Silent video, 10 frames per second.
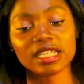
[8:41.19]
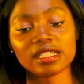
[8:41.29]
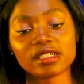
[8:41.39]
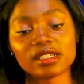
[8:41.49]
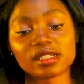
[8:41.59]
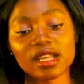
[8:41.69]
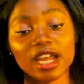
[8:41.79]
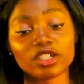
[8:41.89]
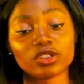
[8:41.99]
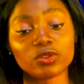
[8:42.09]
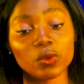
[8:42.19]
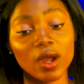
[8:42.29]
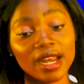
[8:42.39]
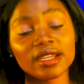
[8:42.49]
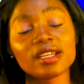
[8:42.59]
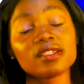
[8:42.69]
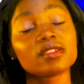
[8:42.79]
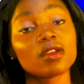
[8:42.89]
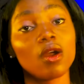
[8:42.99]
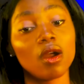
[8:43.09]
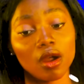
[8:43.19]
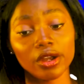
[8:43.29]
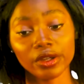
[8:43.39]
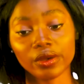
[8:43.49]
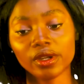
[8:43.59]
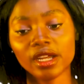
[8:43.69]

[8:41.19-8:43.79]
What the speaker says: in Sarduana's honor.